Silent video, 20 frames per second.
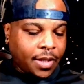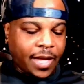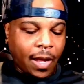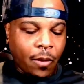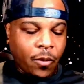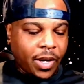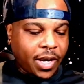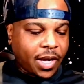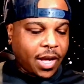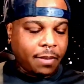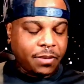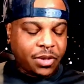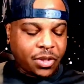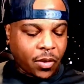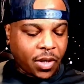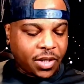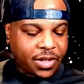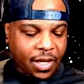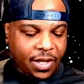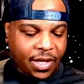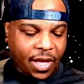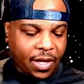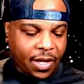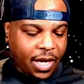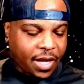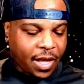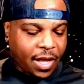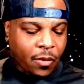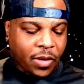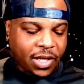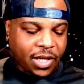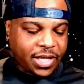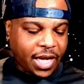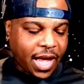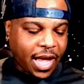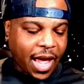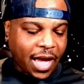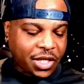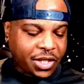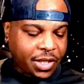They want to come towards they want to
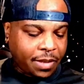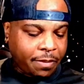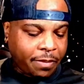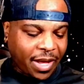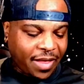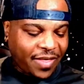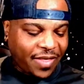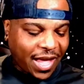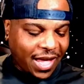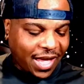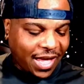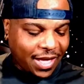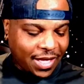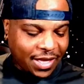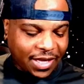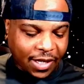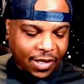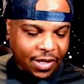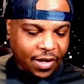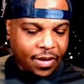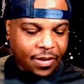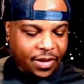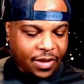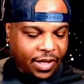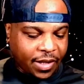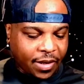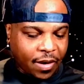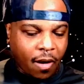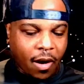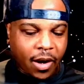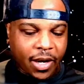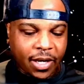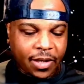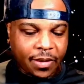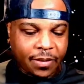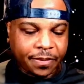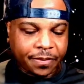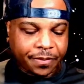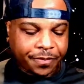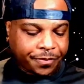take action, but they're guarded.
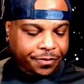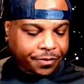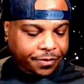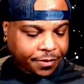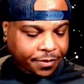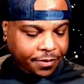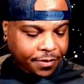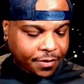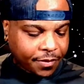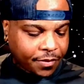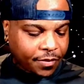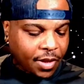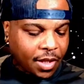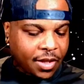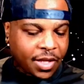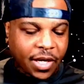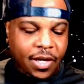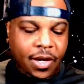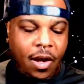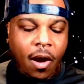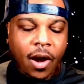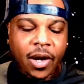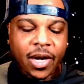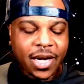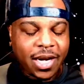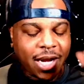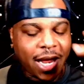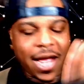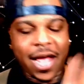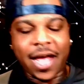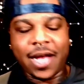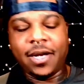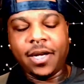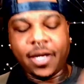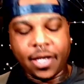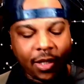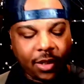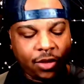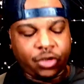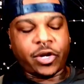They're guarded and
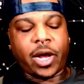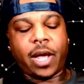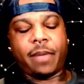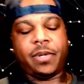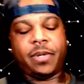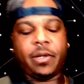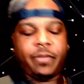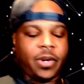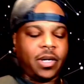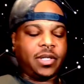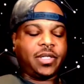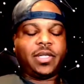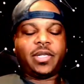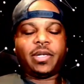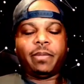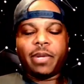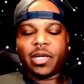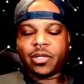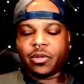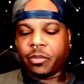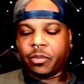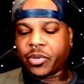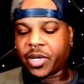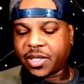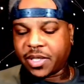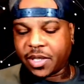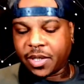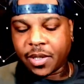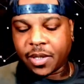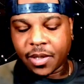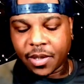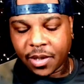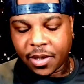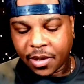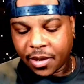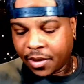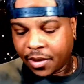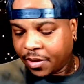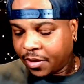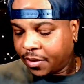trapped. Your person's in mental prison.
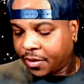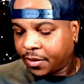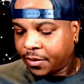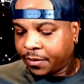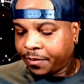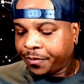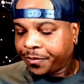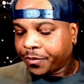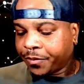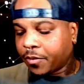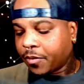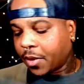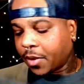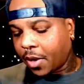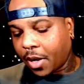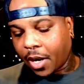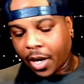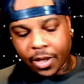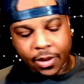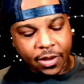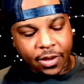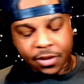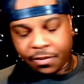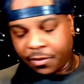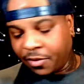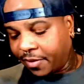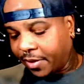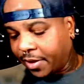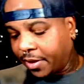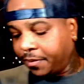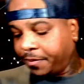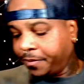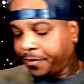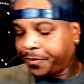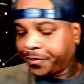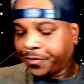All right, let's move on.